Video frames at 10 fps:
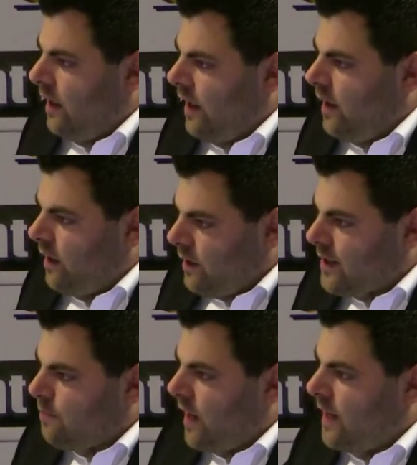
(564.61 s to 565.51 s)
and in
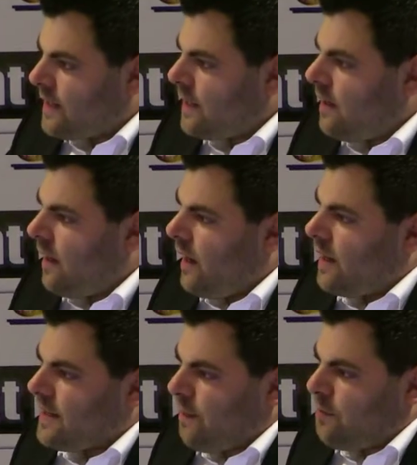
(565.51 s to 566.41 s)
the space
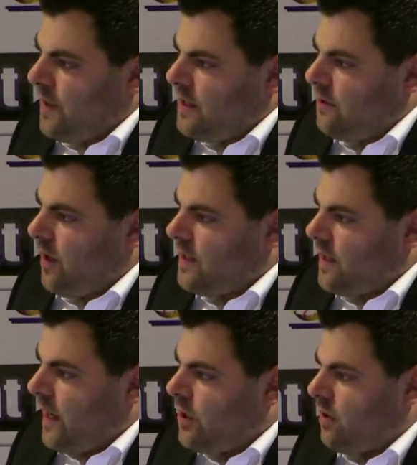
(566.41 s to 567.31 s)
are subspaces for
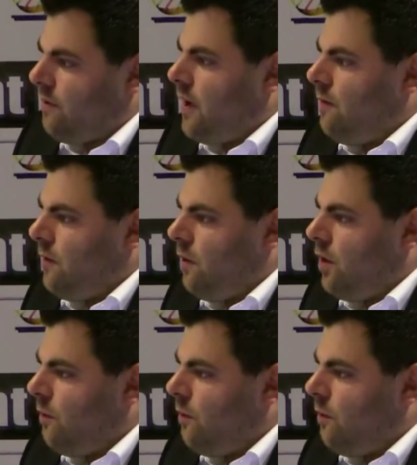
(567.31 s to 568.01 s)
S E H and five L O.